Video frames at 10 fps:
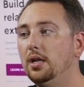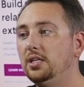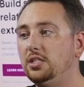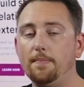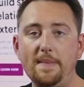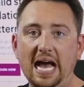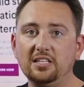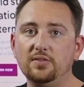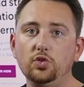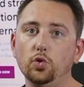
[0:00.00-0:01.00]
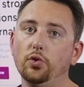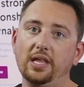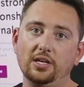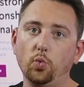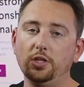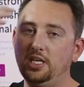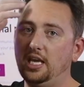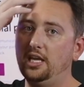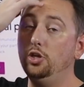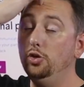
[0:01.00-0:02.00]
This is a massive tool that is once
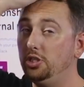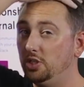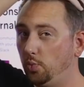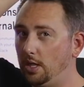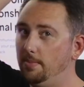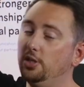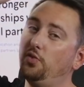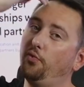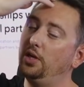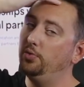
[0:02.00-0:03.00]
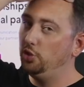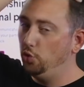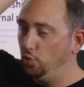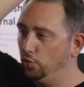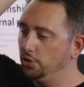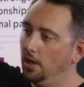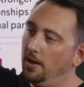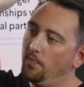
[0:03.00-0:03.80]
again used as one of the most frequent tools.